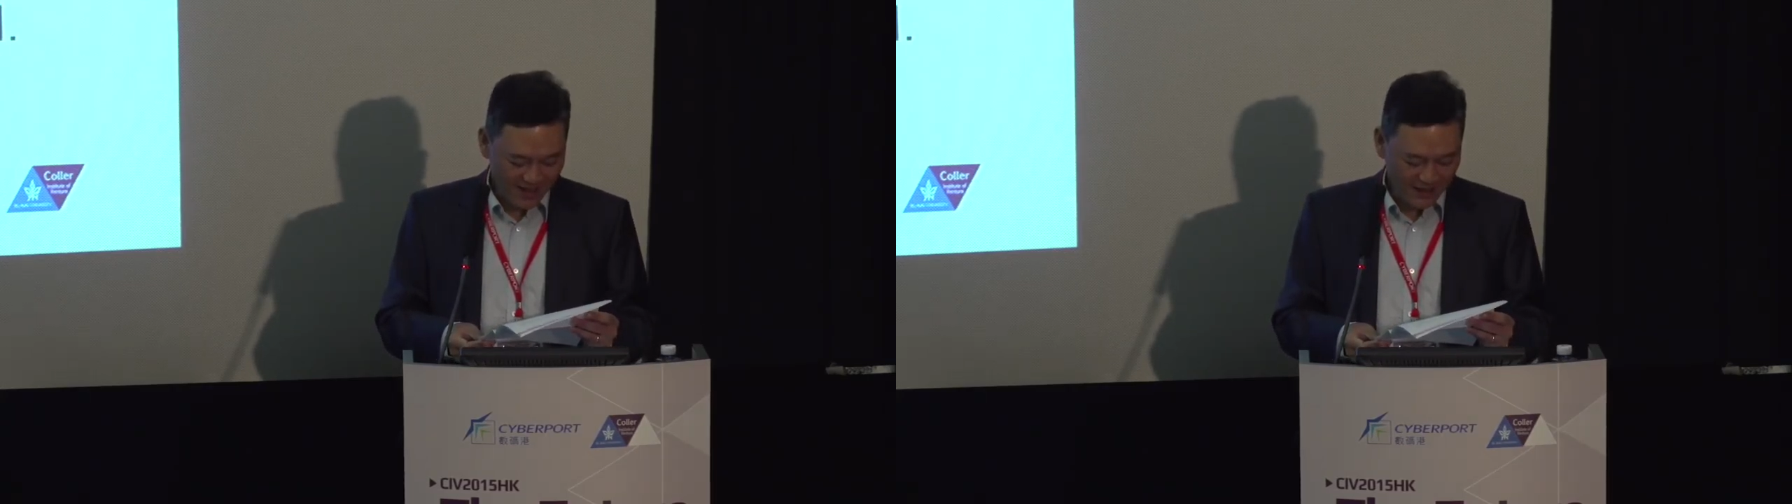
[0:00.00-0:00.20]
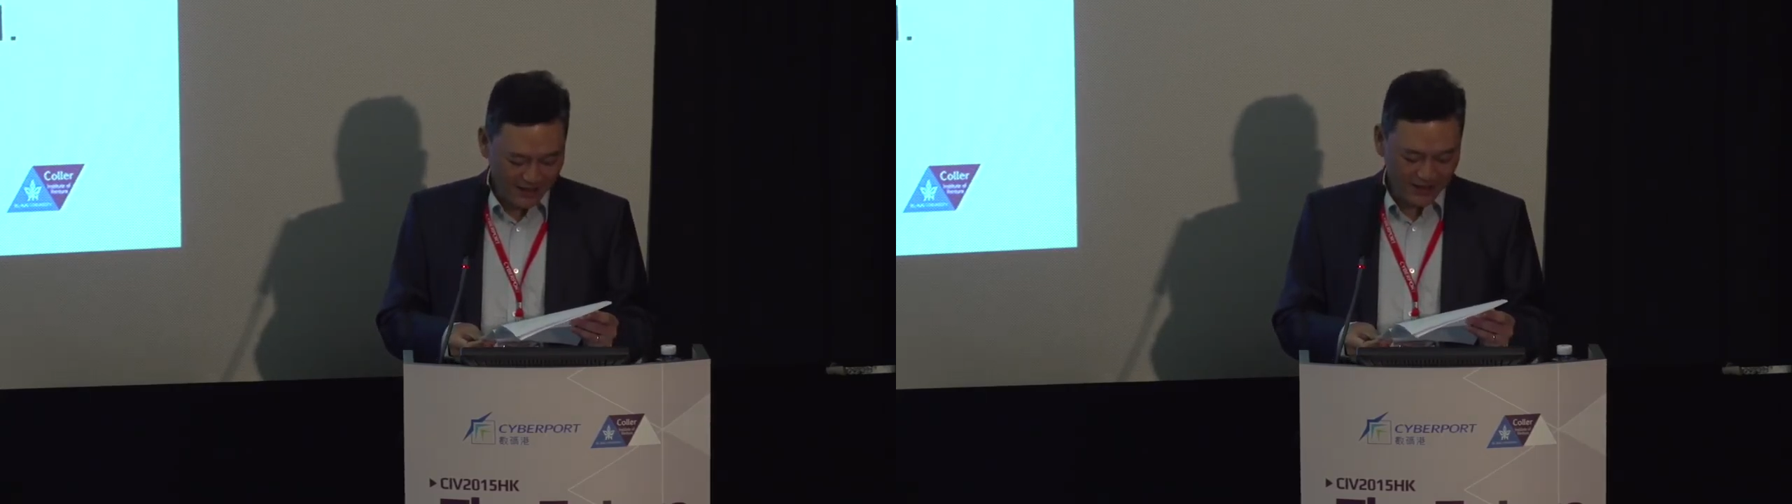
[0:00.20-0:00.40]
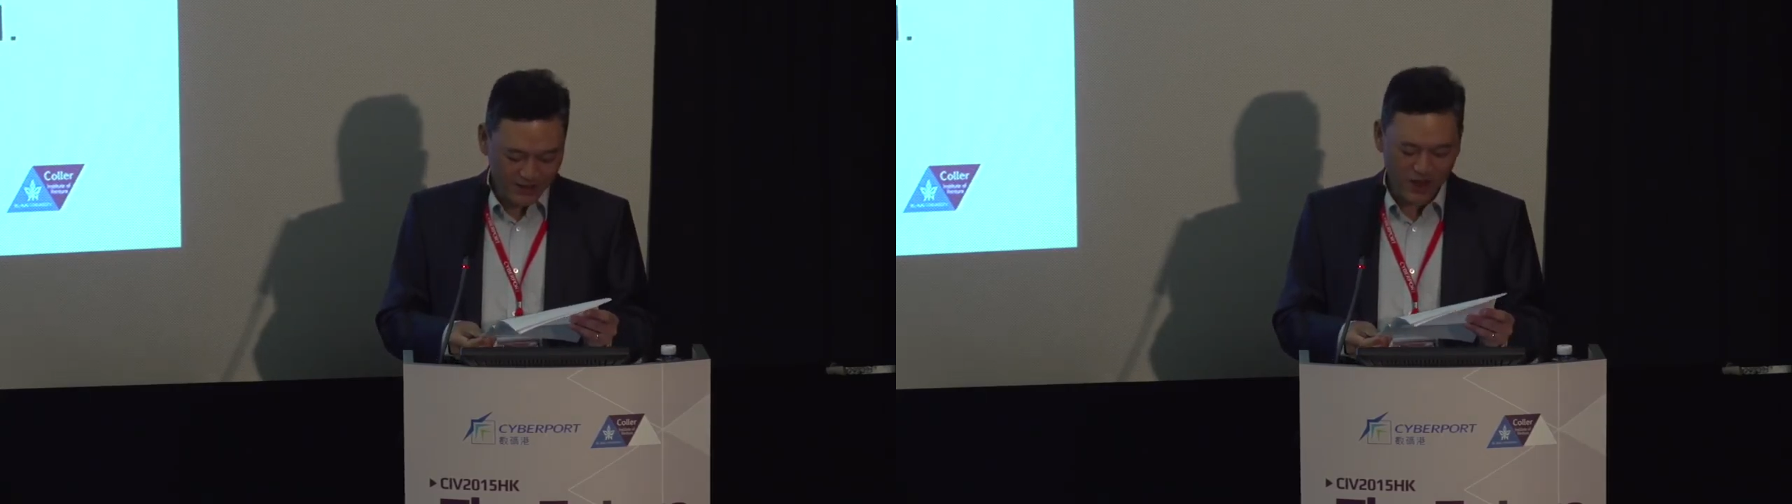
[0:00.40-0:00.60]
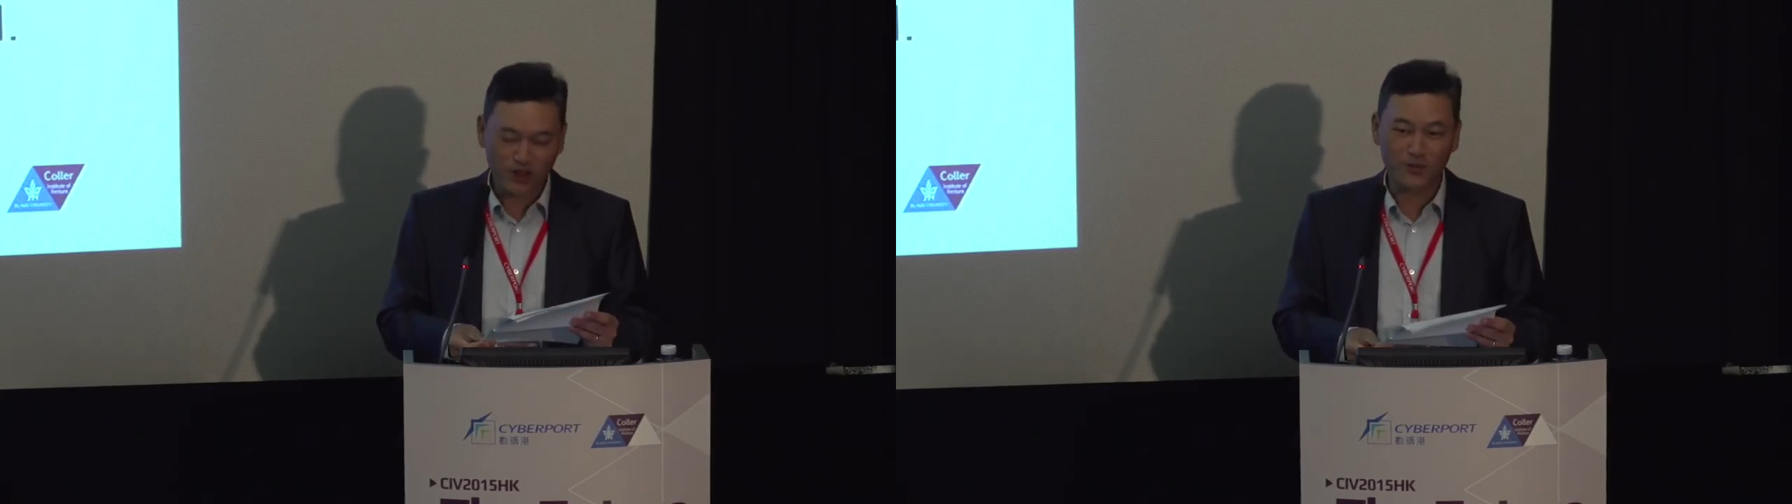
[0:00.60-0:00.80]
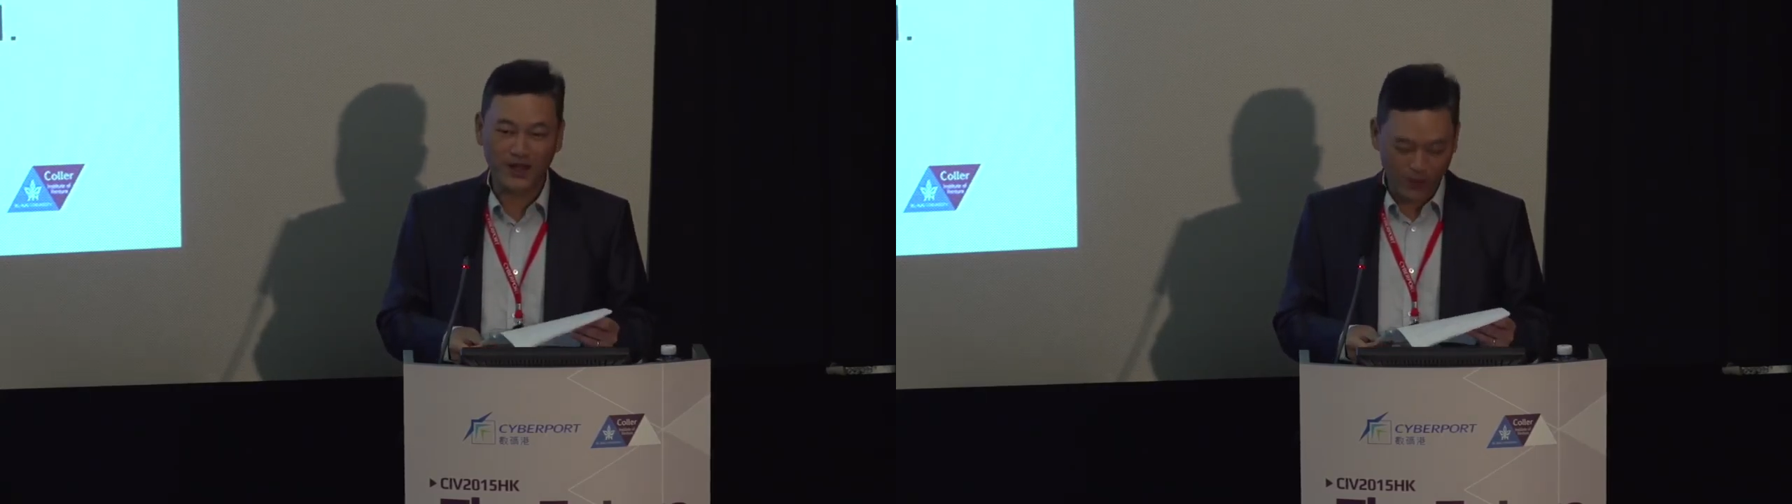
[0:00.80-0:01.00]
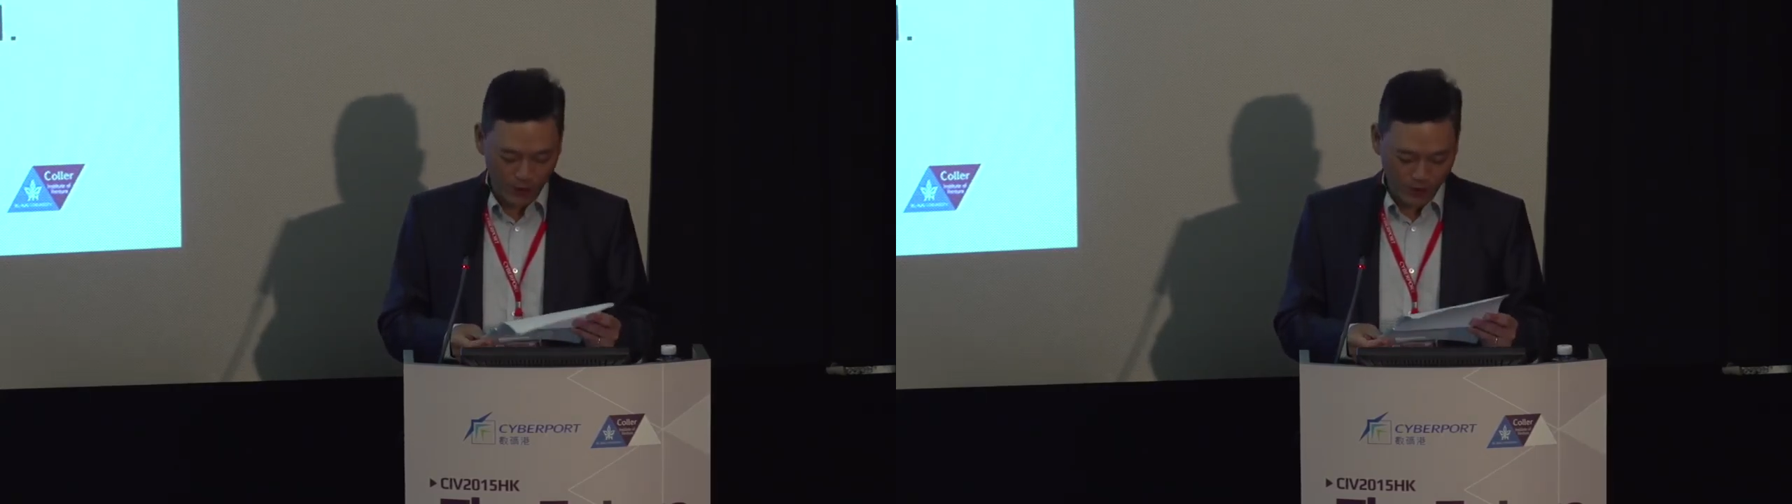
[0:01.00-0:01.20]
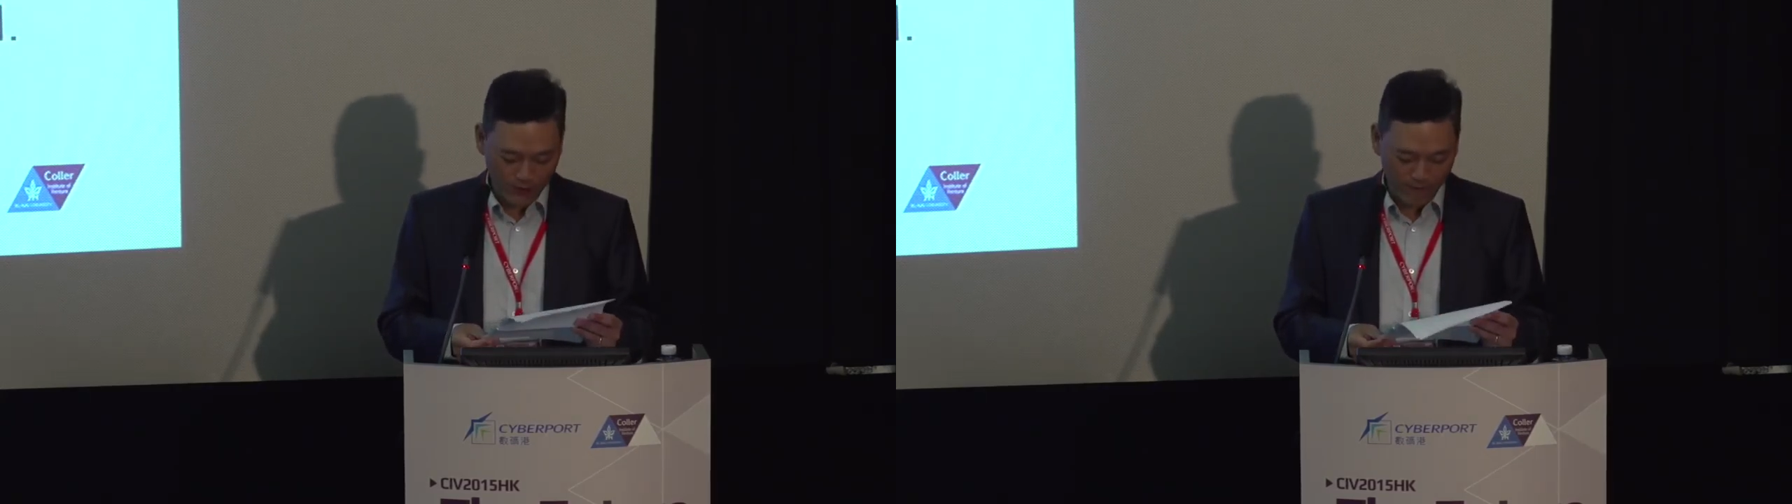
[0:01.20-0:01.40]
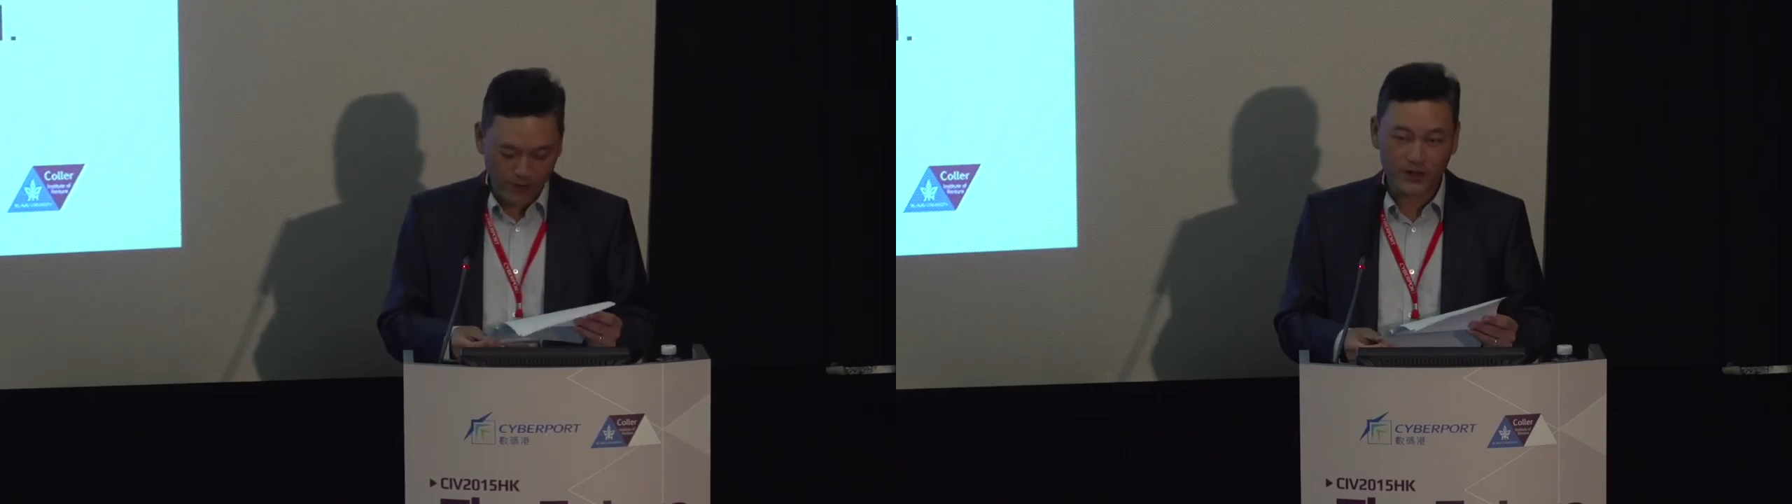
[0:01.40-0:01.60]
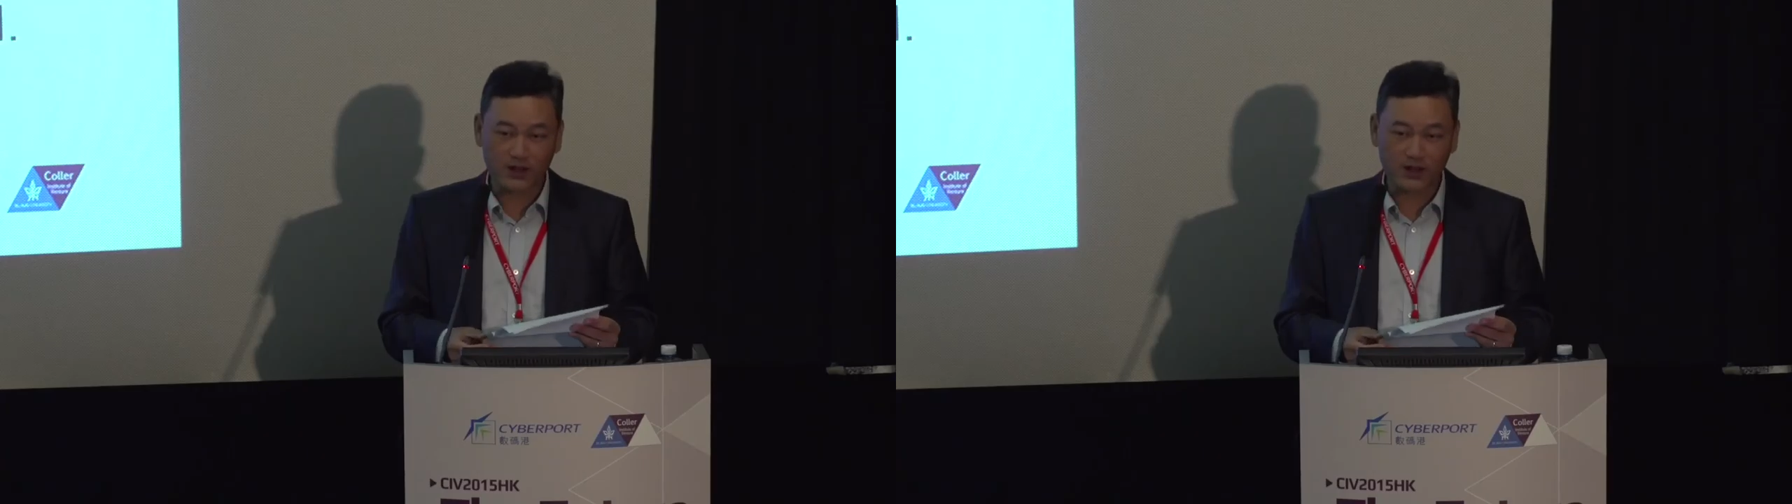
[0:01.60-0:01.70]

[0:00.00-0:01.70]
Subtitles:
Ladies and gentlemen, I wish you a very